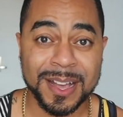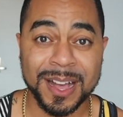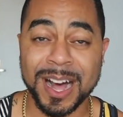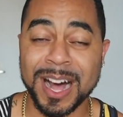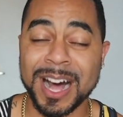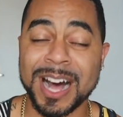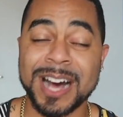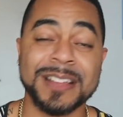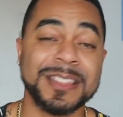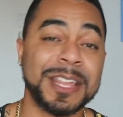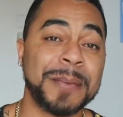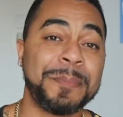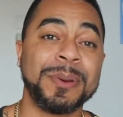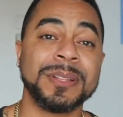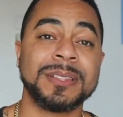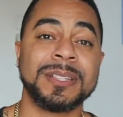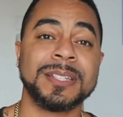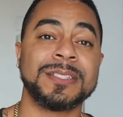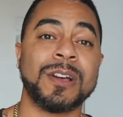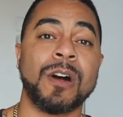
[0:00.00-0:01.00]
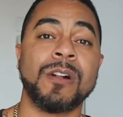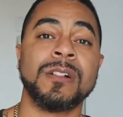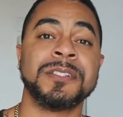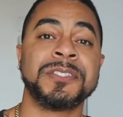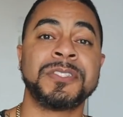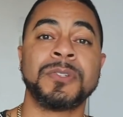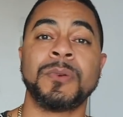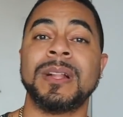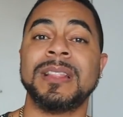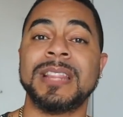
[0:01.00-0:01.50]
Uh, they put this all
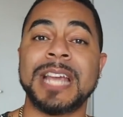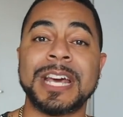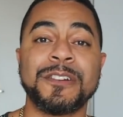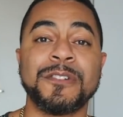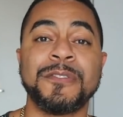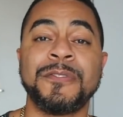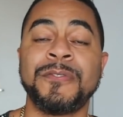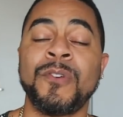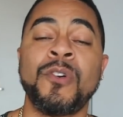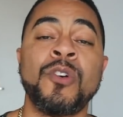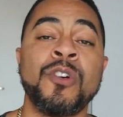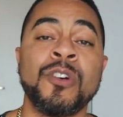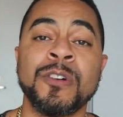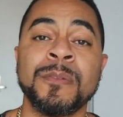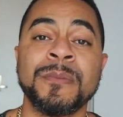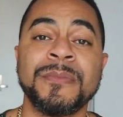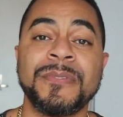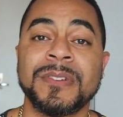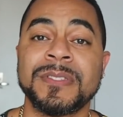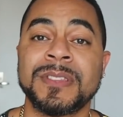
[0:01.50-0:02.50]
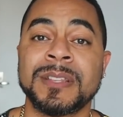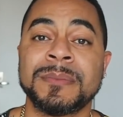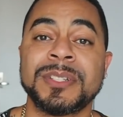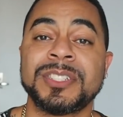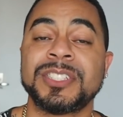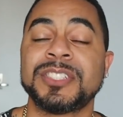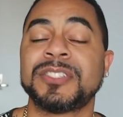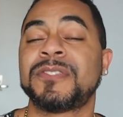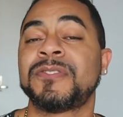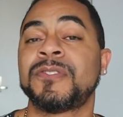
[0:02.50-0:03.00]
into a letter form for them to
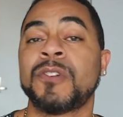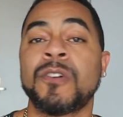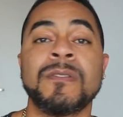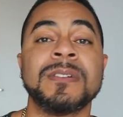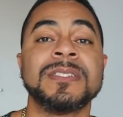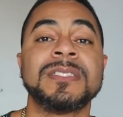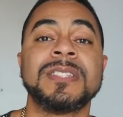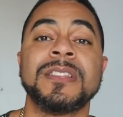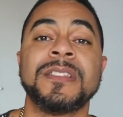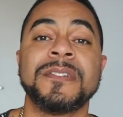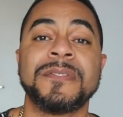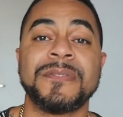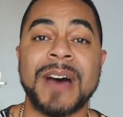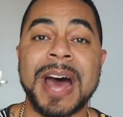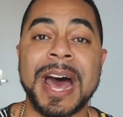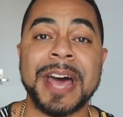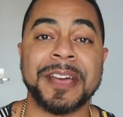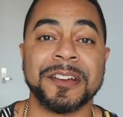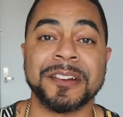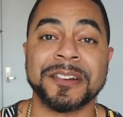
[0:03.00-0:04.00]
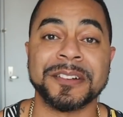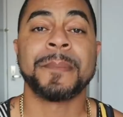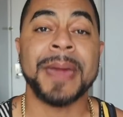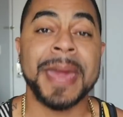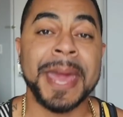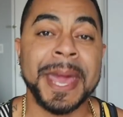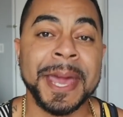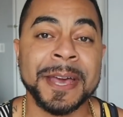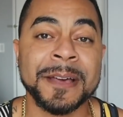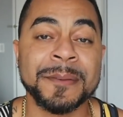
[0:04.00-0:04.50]
just throw into the fire.
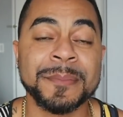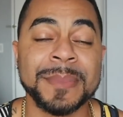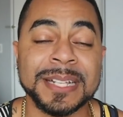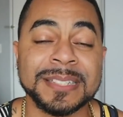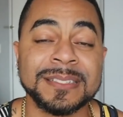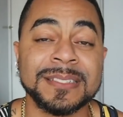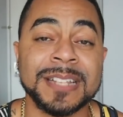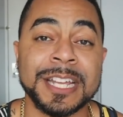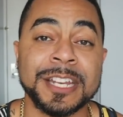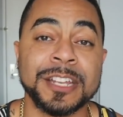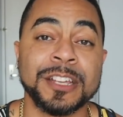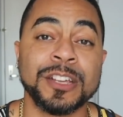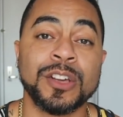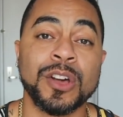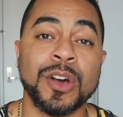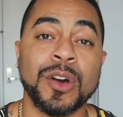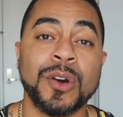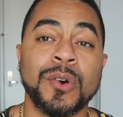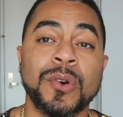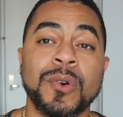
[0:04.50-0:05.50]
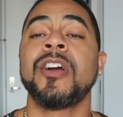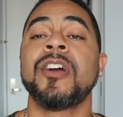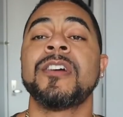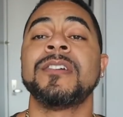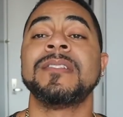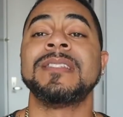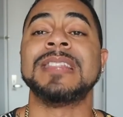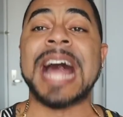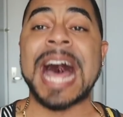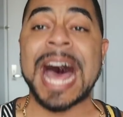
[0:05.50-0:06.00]
Pam is letting go
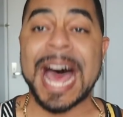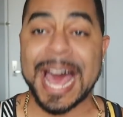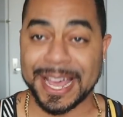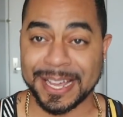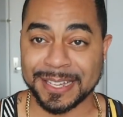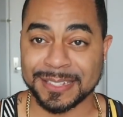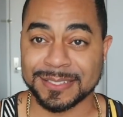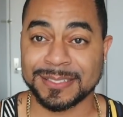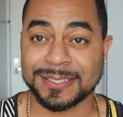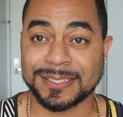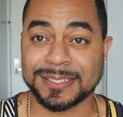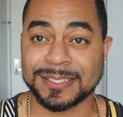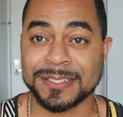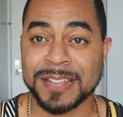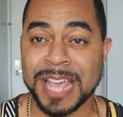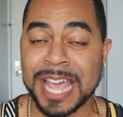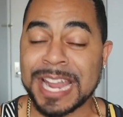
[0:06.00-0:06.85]
her lies.